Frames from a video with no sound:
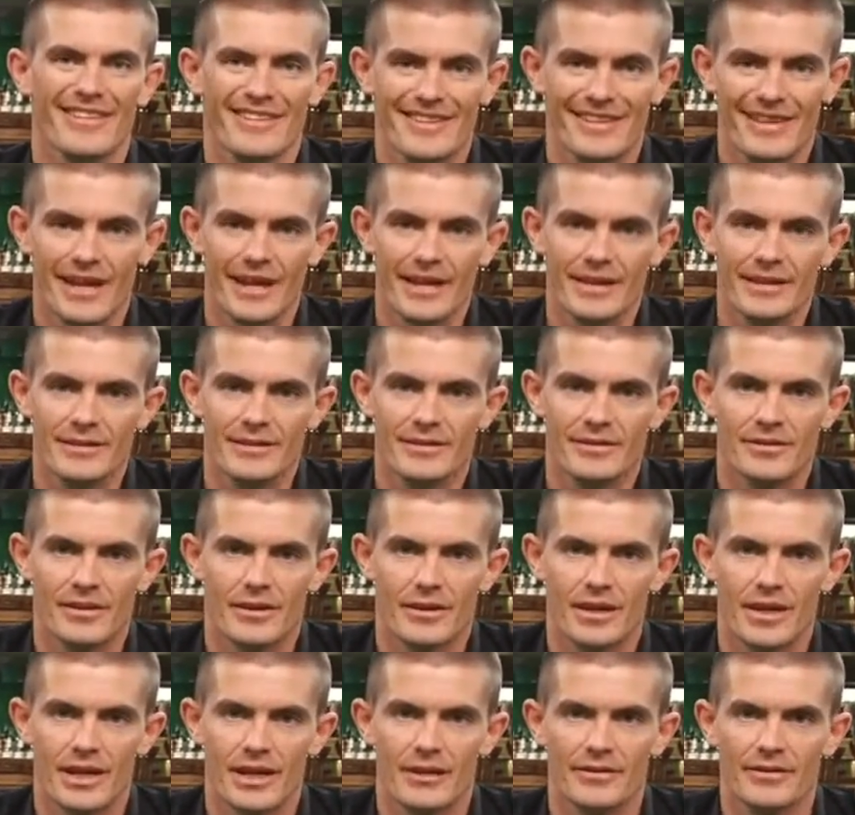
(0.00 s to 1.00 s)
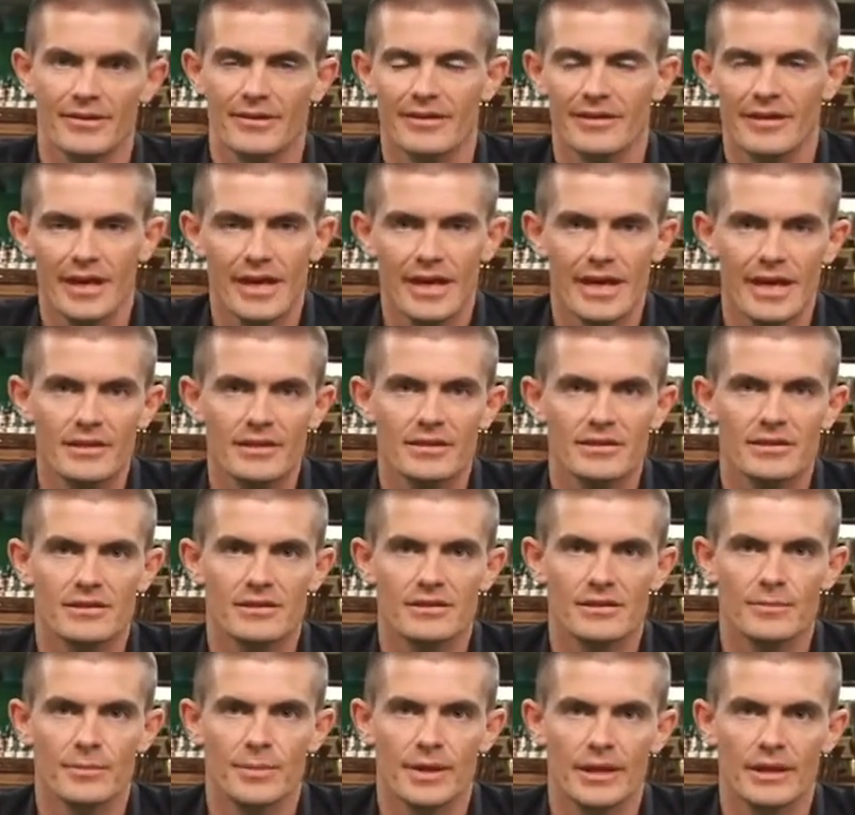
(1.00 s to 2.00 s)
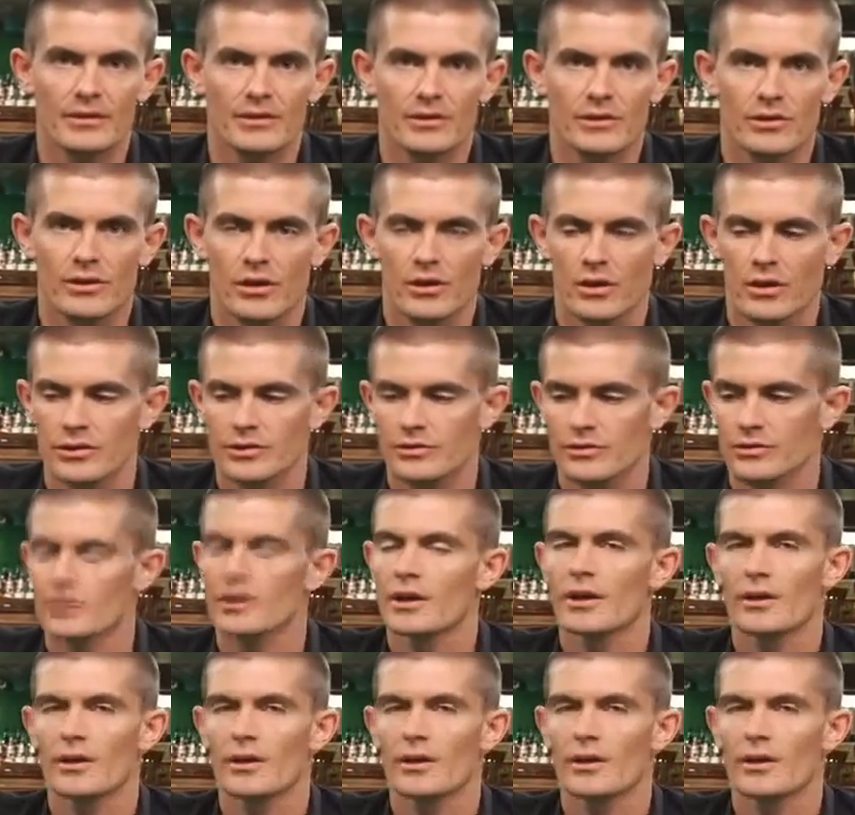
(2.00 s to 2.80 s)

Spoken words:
the ace in their hand. Ace is the biggest card.